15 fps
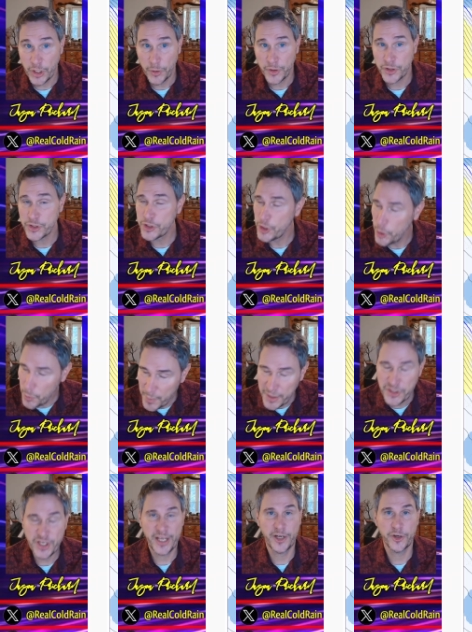There's too
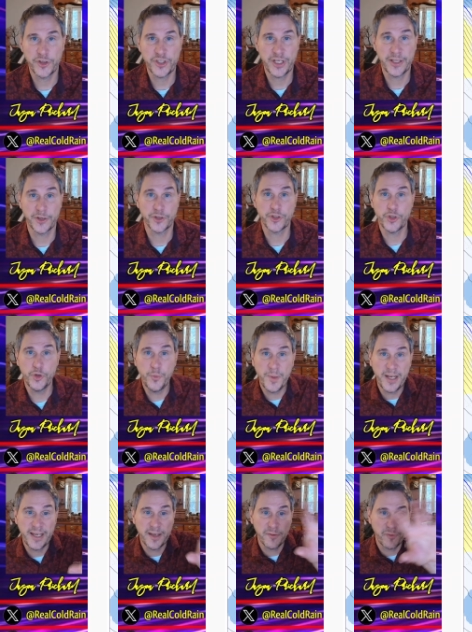much energy. There's too
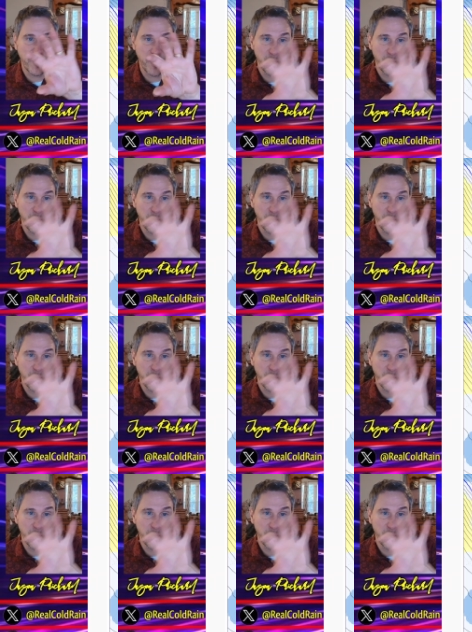many different